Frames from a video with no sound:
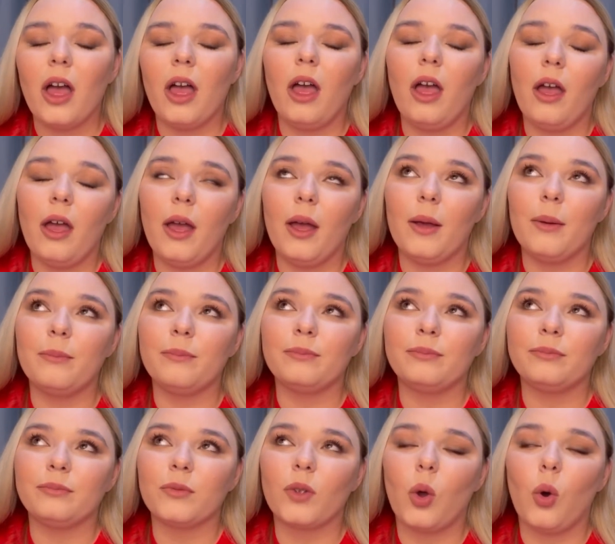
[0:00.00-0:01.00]

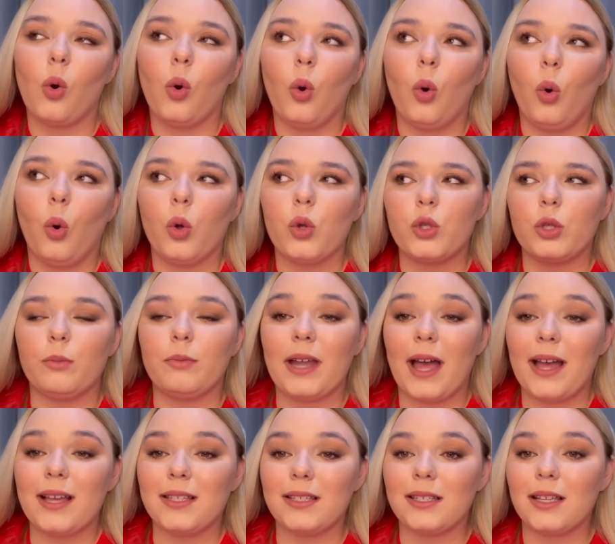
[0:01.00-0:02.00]
or some
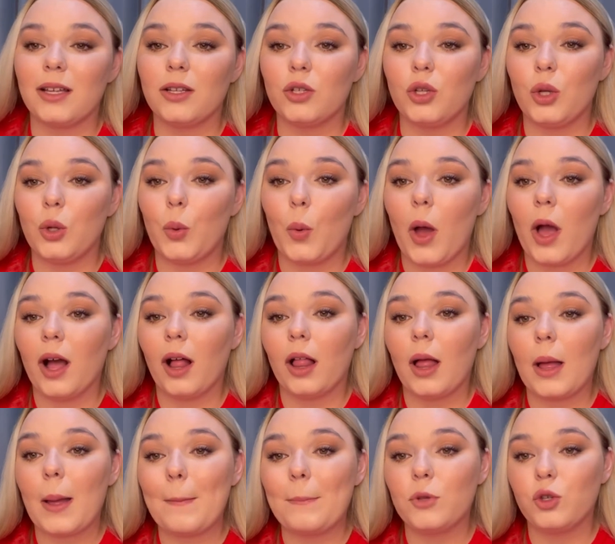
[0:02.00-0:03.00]
nice new
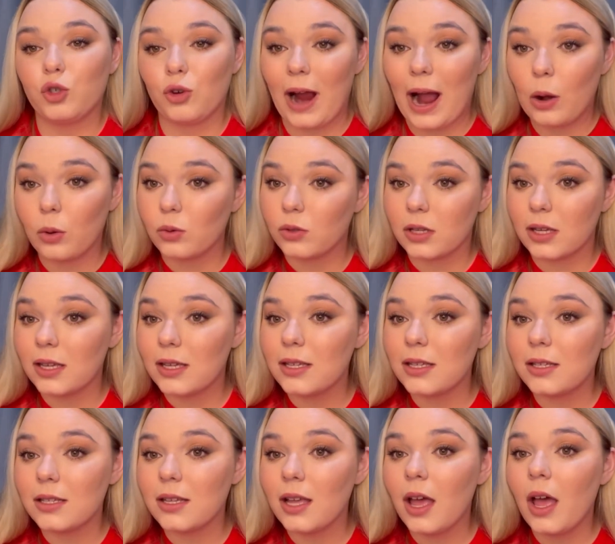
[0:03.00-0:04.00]

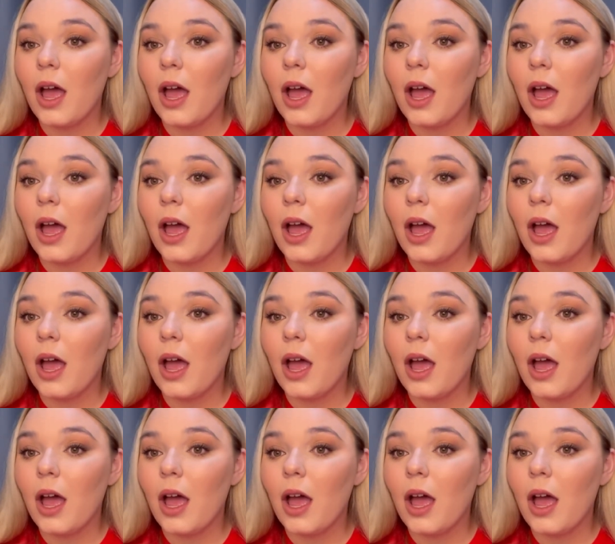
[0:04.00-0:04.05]
trousers,